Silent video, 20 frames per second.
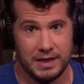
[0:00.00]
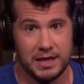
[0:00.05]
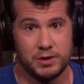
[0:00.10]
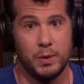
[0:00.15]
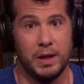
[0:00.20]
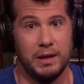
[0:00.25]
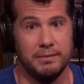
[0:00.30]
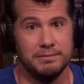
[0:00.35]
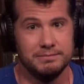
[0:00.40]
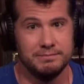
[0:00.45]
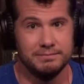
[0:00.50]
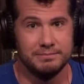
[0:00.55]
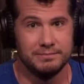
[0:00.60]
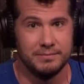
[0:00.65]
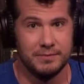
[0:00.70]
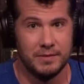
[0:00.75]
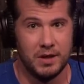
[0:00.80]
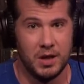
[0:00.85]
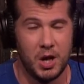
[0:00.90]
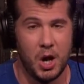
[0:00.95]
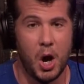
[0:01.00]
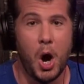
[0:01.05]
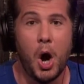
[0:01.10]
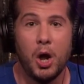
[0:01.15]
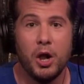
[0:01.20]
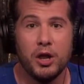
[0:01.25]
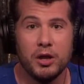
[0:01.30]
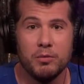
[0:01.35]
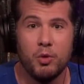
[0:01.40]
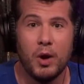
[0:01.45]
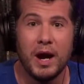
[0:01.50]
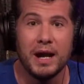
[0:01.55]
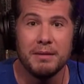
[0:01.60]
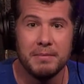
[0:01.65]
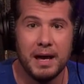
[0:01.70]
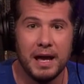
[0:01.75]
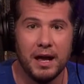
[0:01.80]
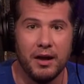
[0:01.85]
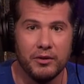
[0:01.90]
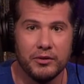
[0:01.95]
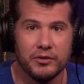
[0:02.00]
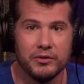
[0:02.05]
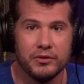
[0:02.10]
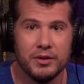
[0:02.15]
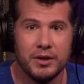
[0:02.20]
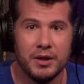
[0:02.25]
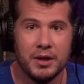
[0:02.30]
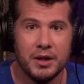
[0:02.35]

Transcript: Guess what? All of them white males.